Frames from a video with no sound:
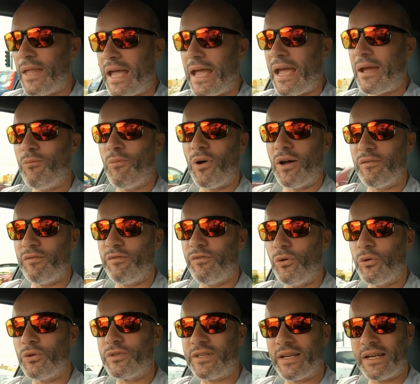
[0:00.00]

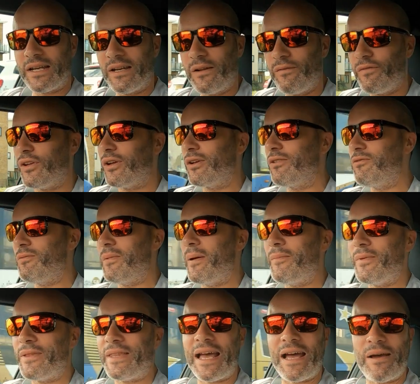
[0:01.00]
M140. I don't know if you can
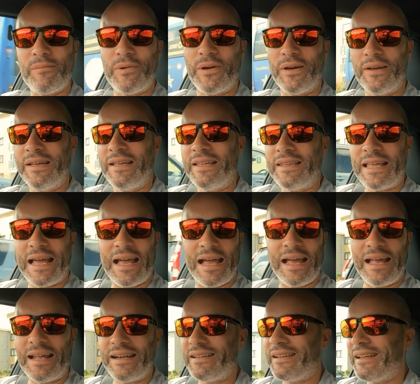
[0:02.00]
remember that, but that
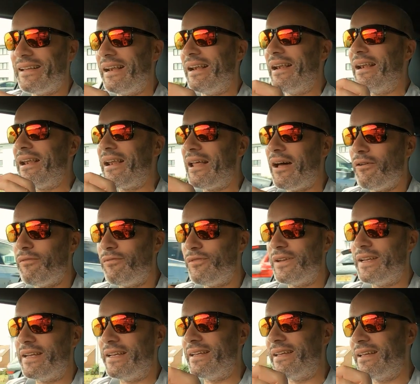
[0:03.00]
had
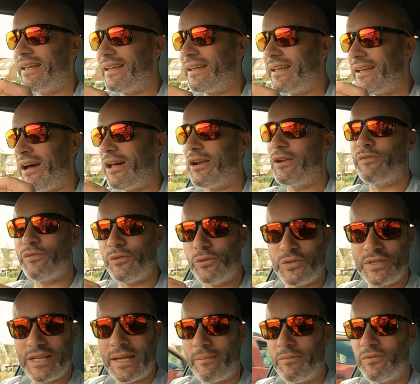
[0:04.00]
lovely colourful
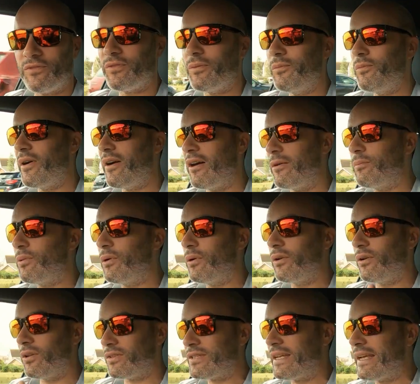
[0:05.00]
tips from where I'd put
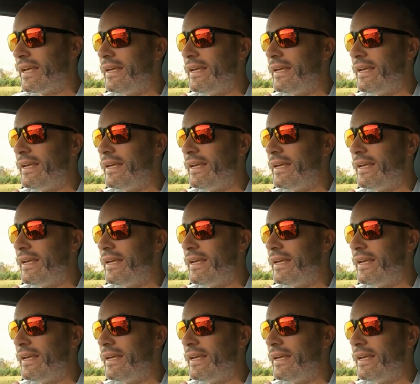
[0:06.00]
lots of